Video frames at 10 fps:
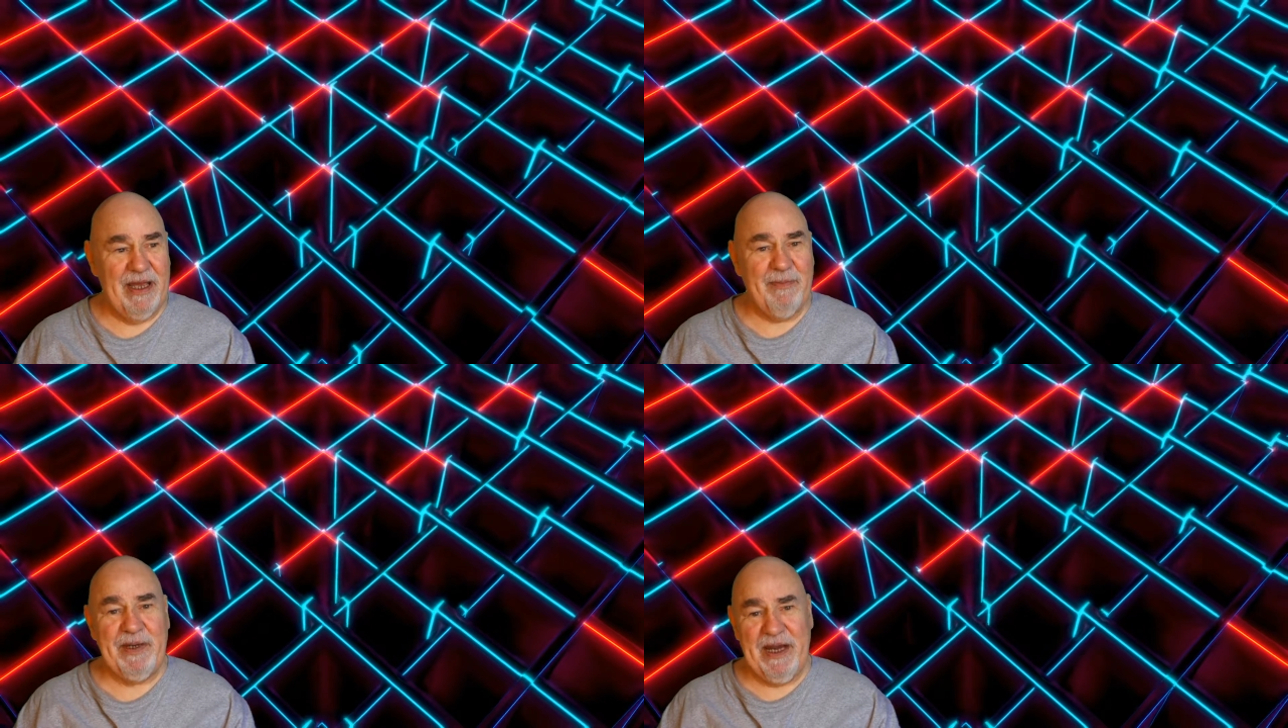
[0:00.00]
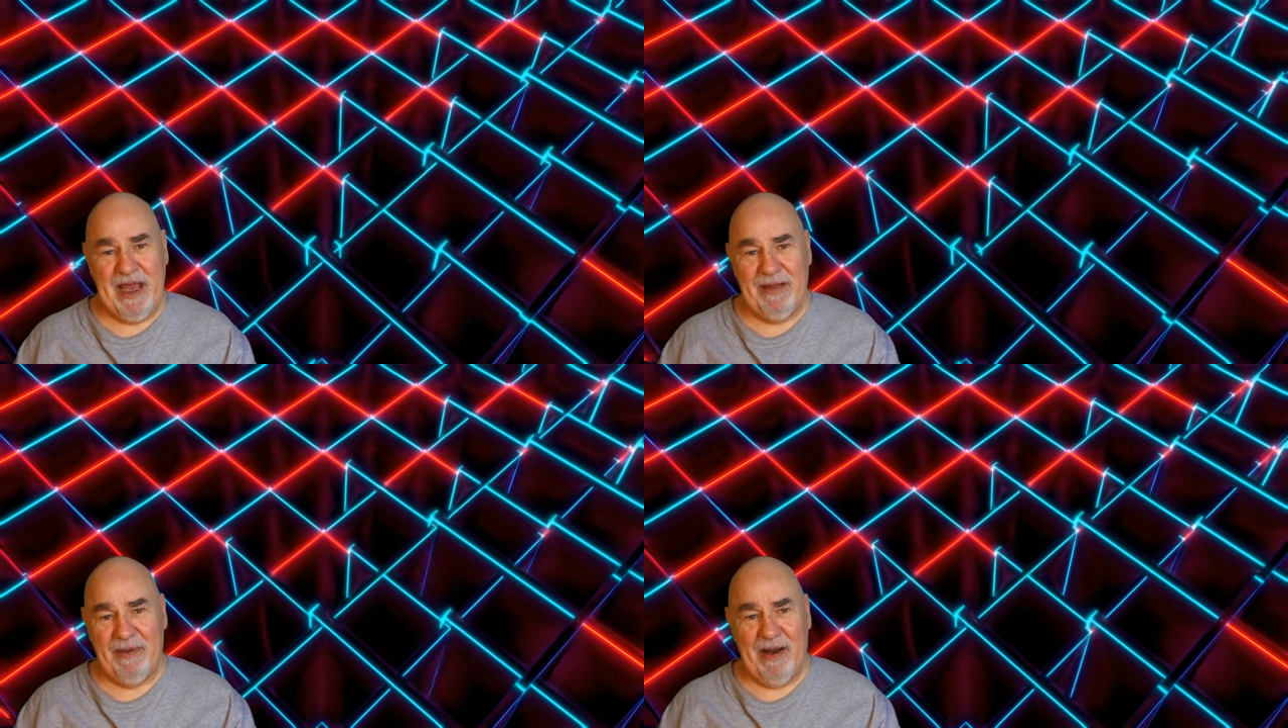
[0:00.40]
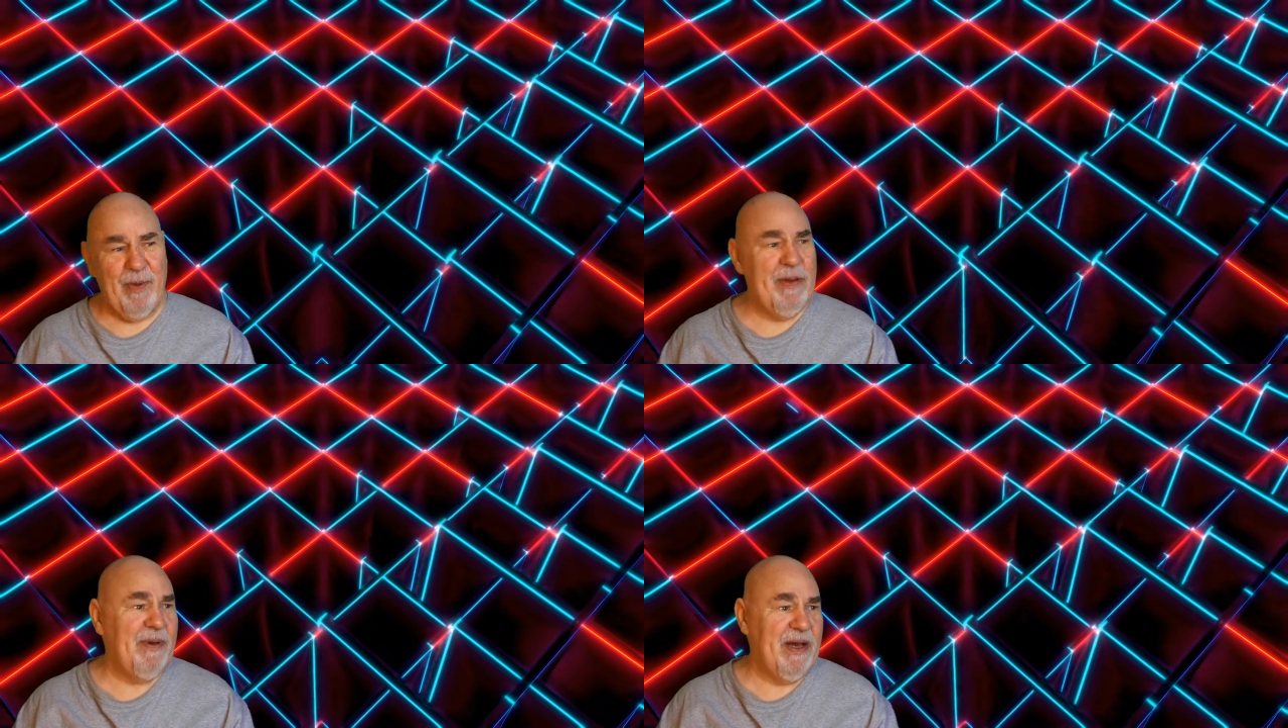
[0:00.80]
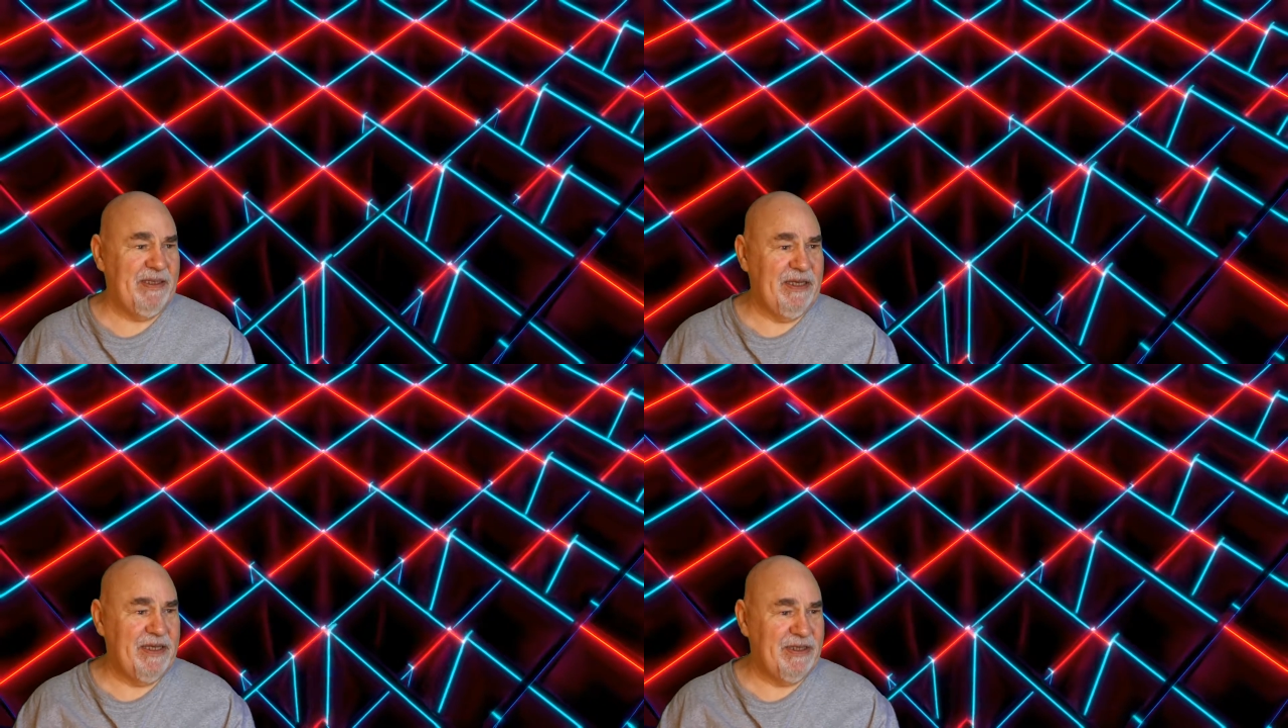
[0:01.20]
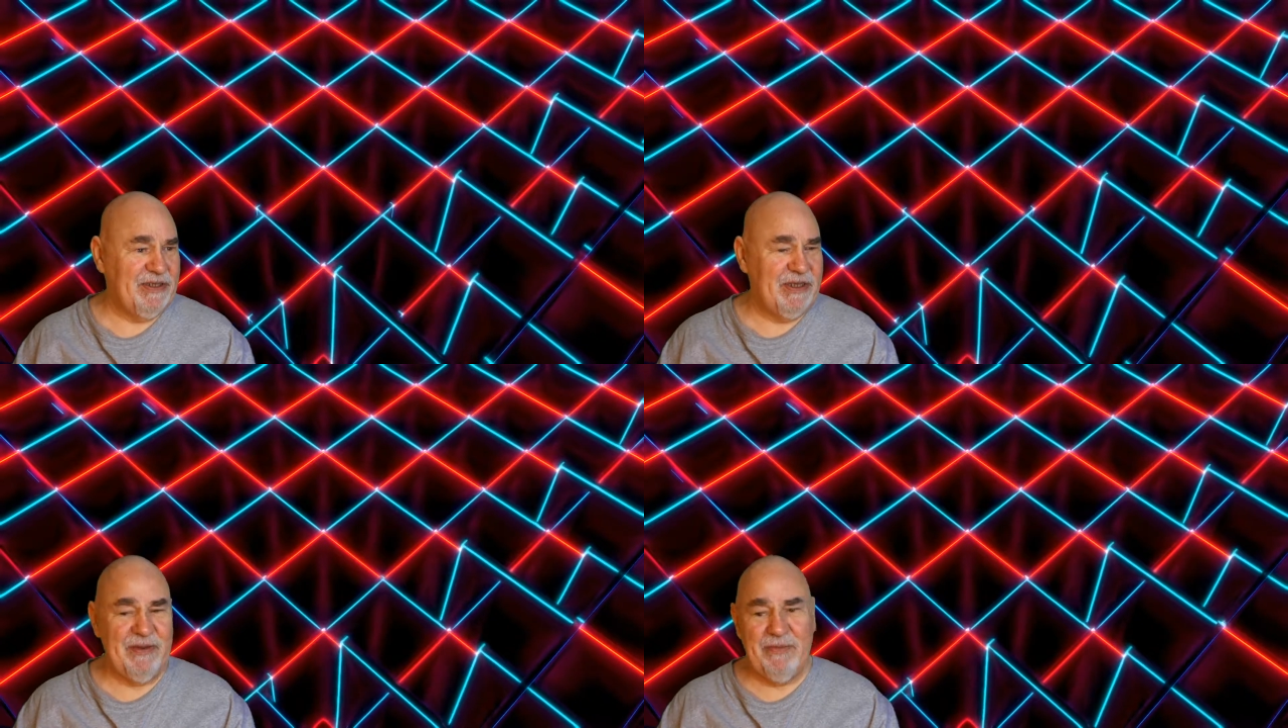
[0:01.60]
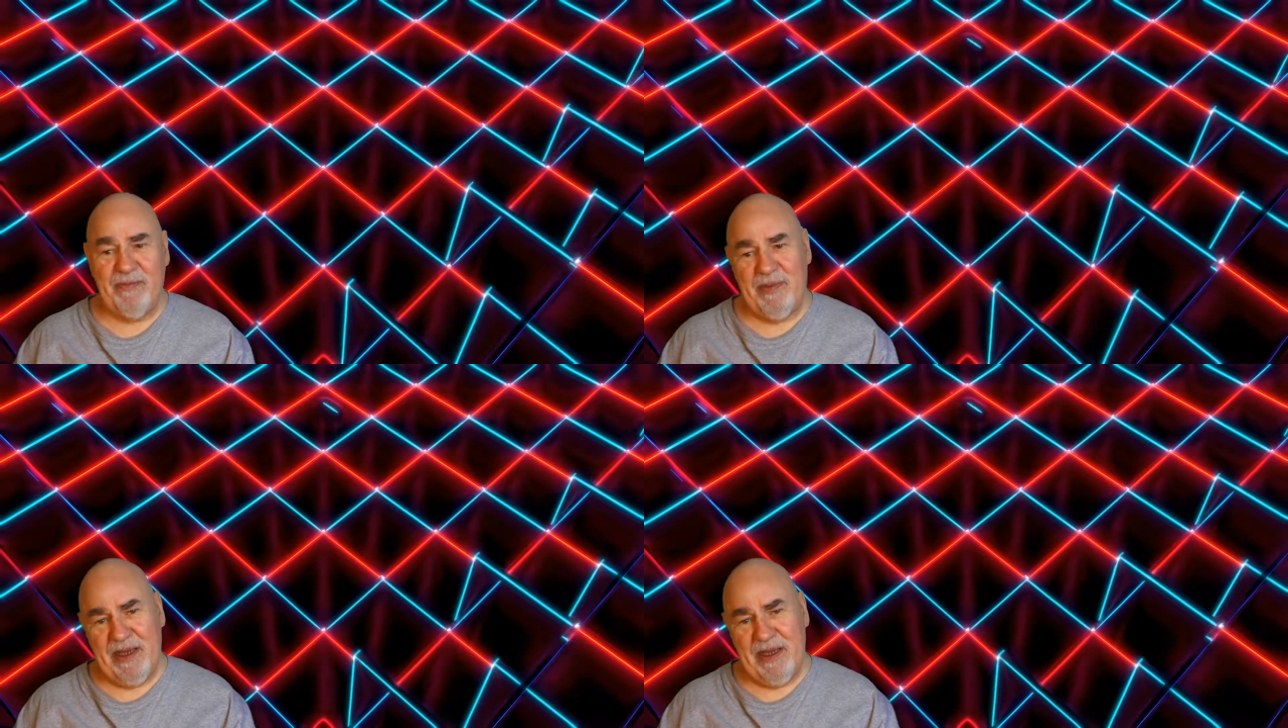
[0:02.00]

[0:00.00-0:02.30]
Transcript: I had been to Edinburgh. I went back to Airdrie,